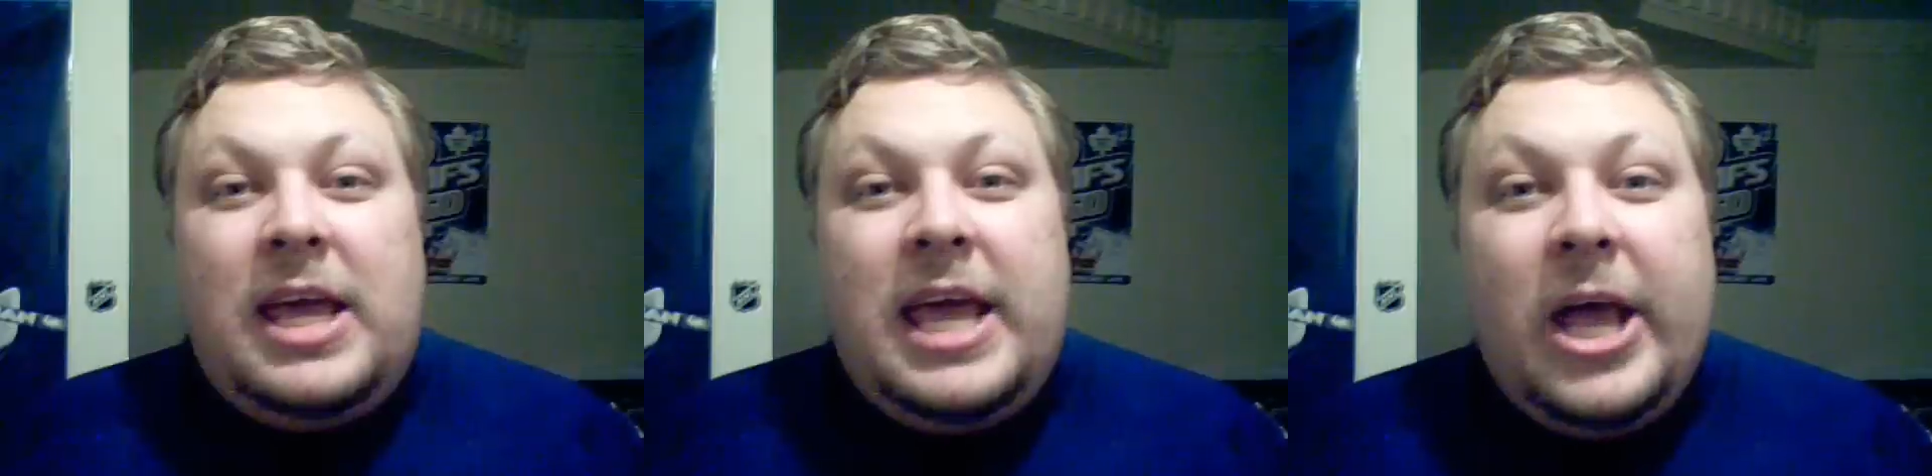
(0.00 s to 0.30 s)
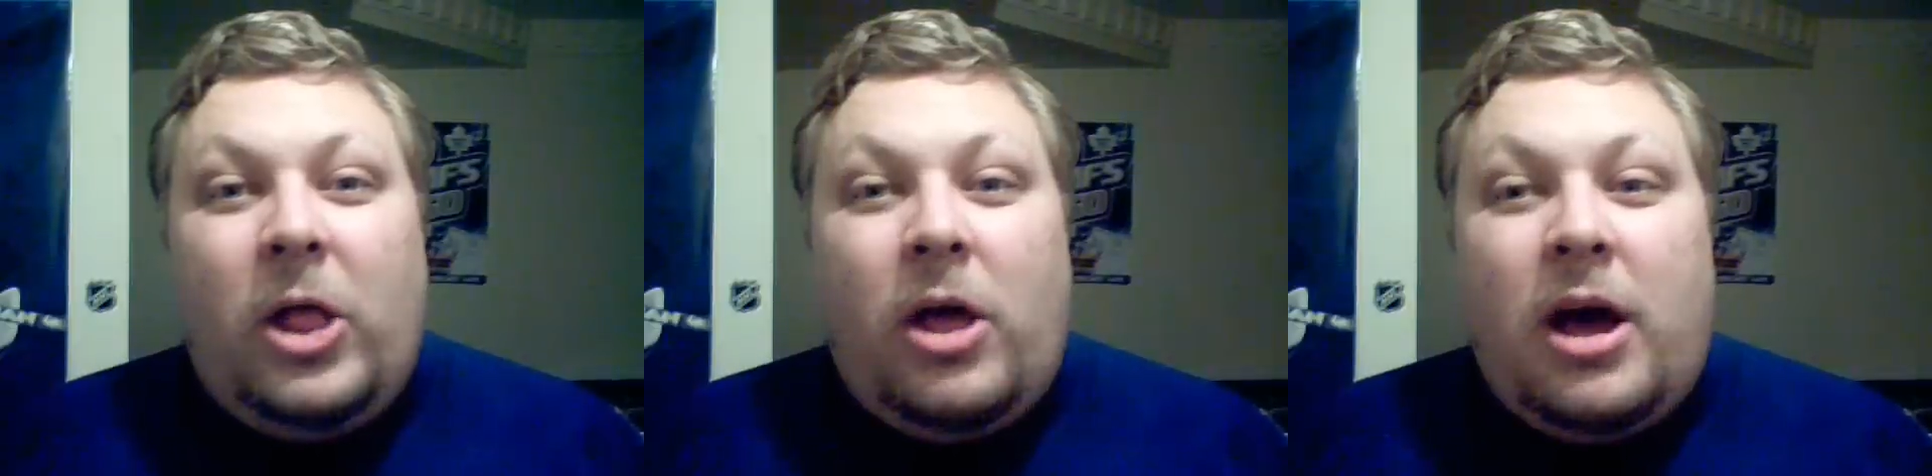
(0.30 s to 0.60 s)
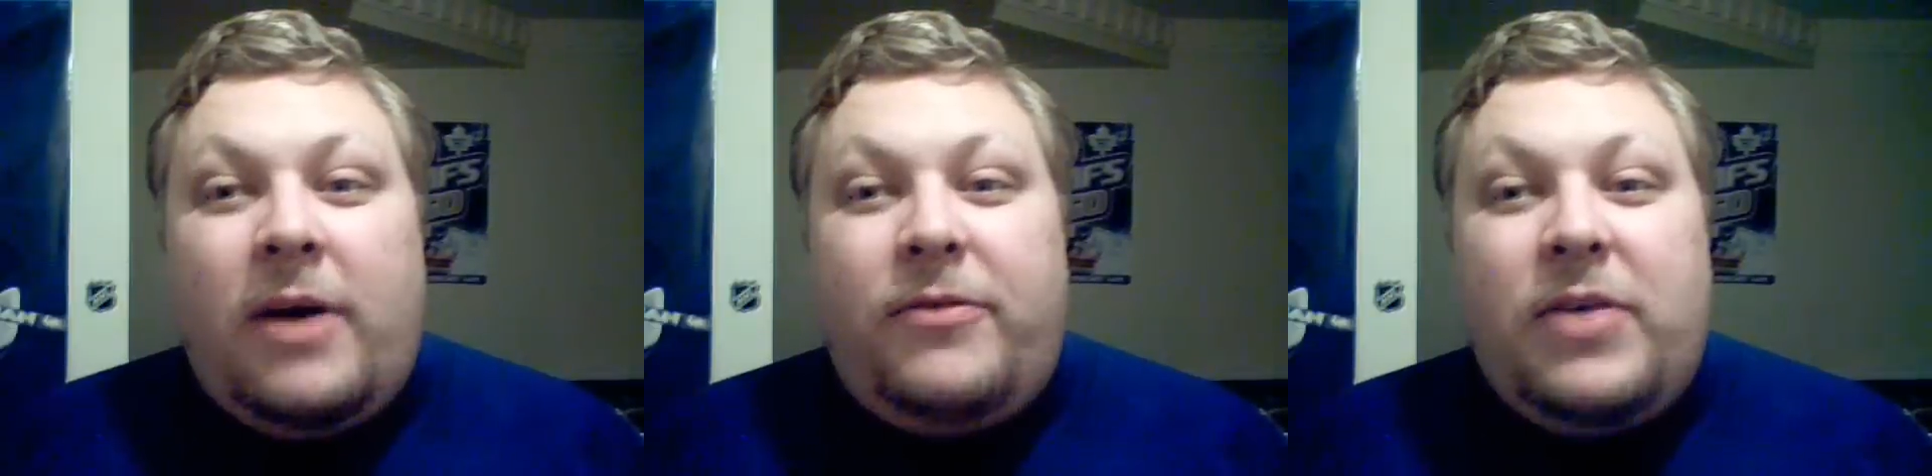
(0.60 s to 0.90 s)
kill
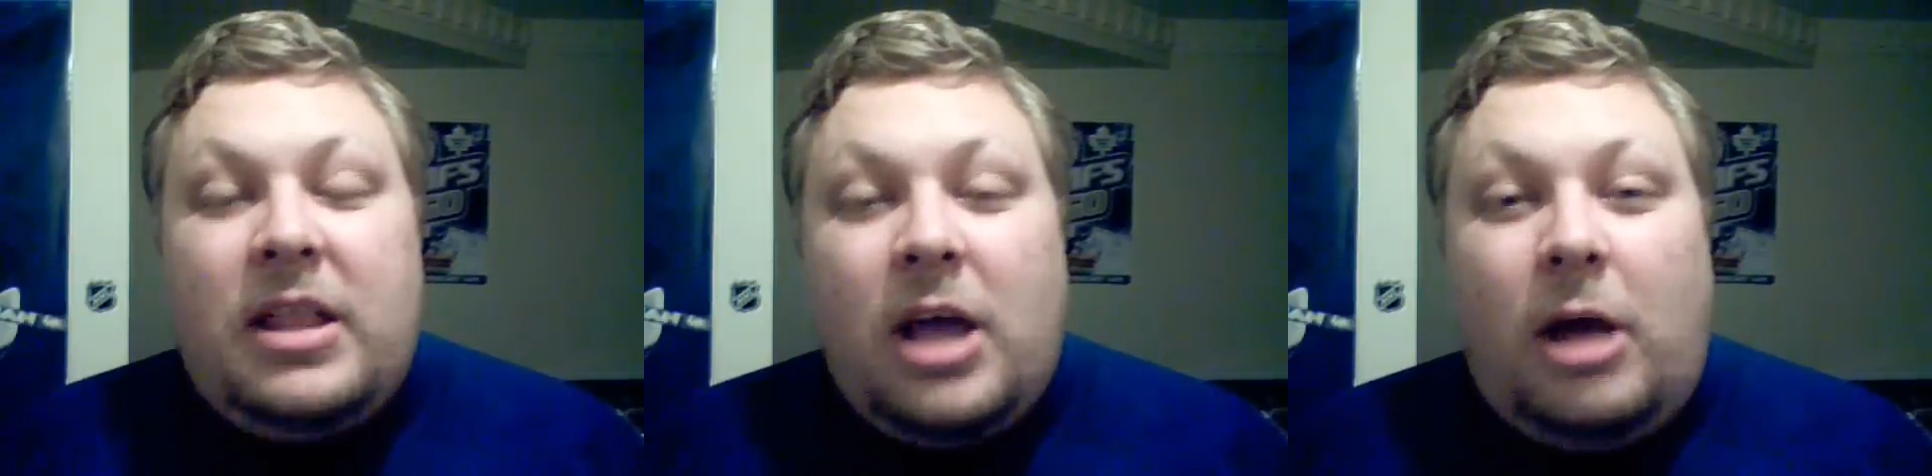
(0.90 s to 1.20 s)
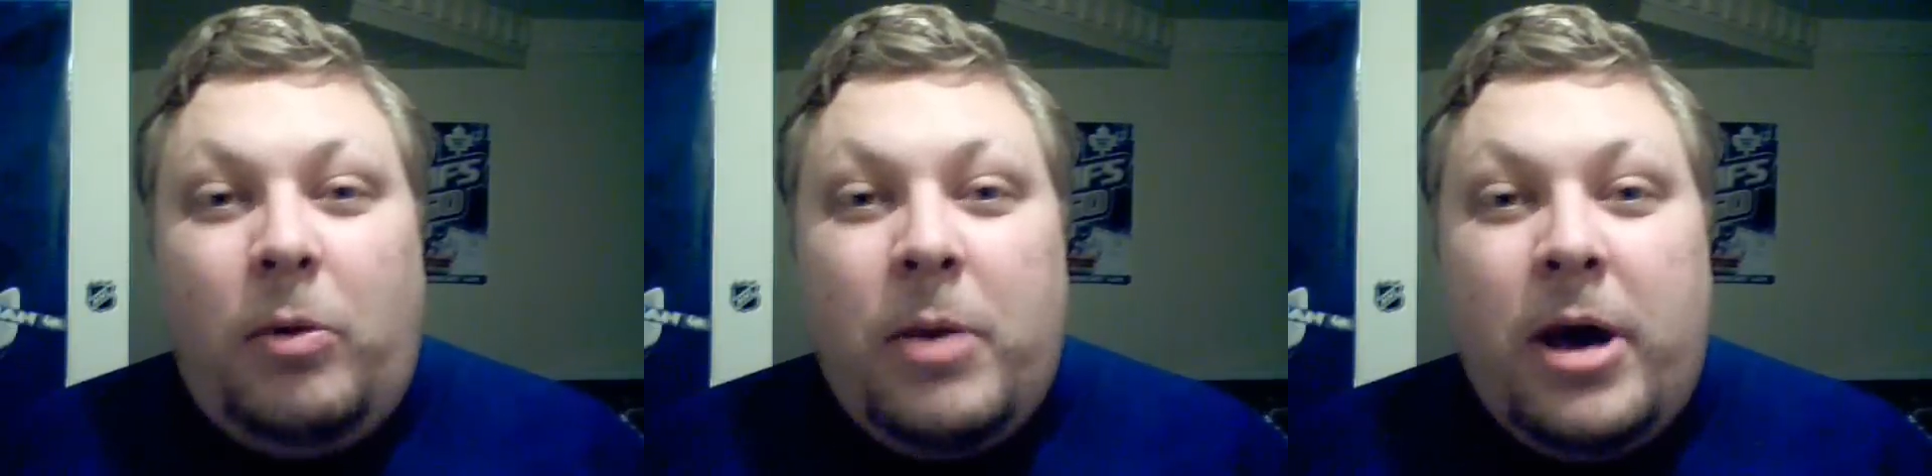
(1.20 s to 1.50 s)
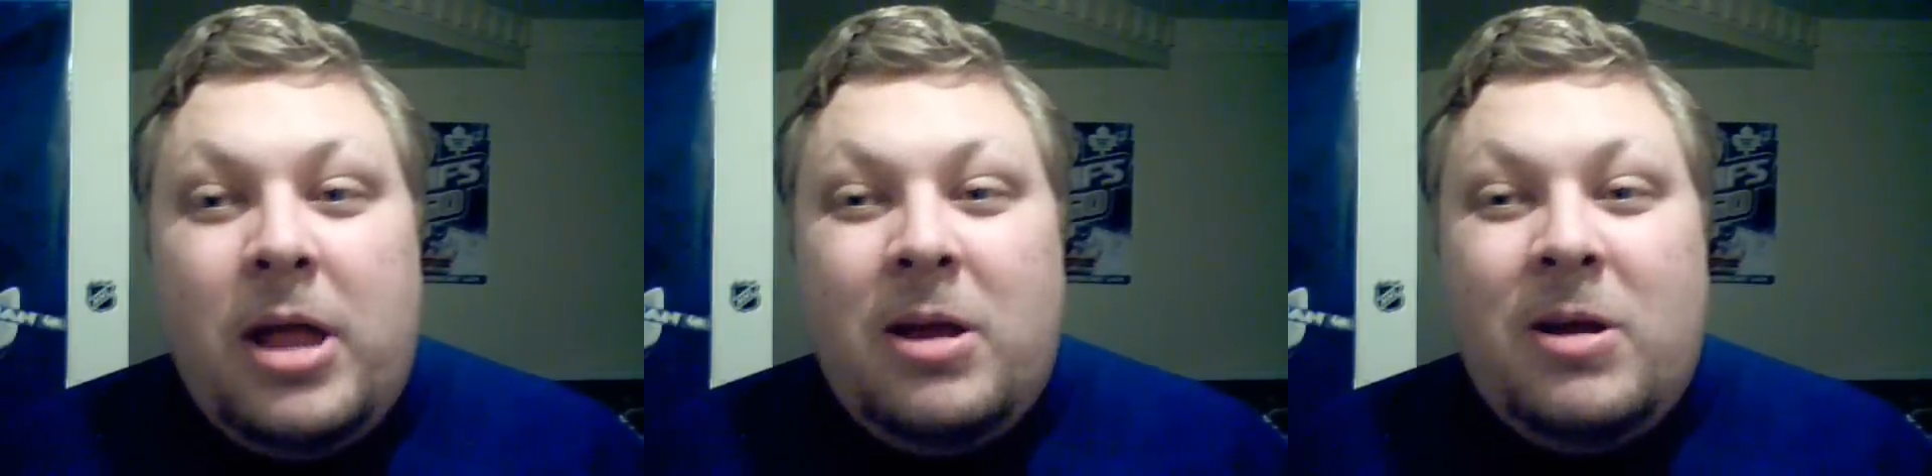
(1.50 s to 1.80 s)
off that double
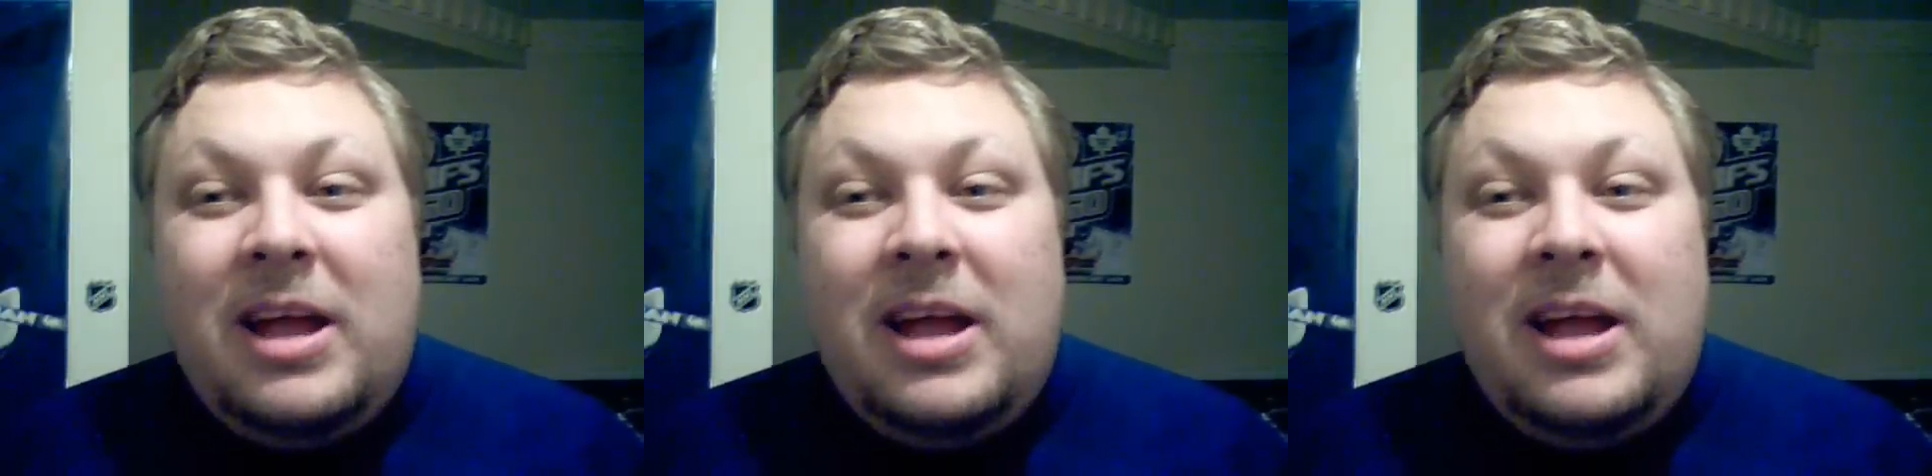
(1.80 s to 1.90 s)
minor,